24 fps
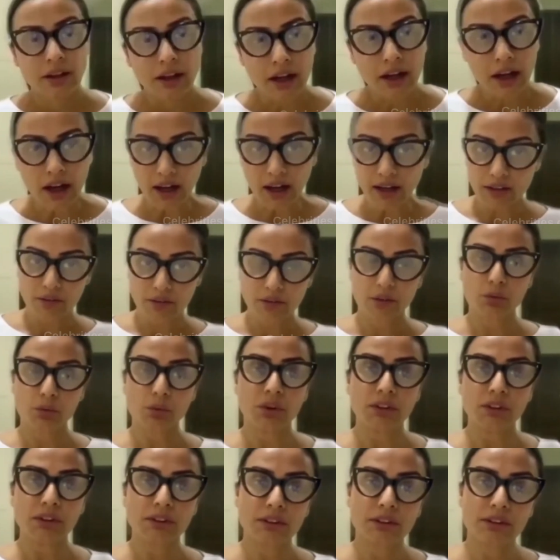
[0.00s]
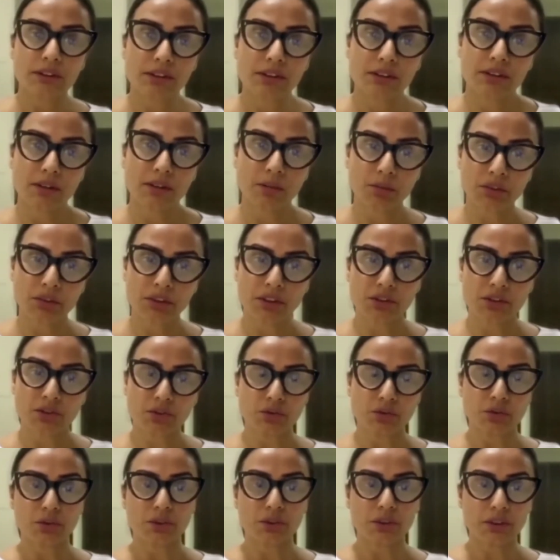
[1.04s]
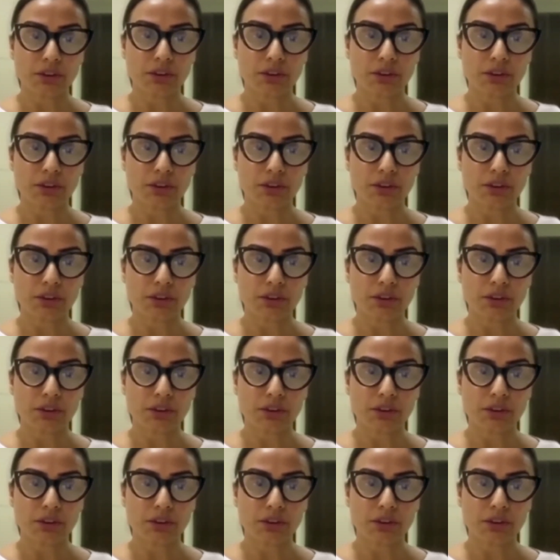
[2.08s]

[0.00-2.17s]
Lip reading: Hi everyone, this is Namrata Shirodkar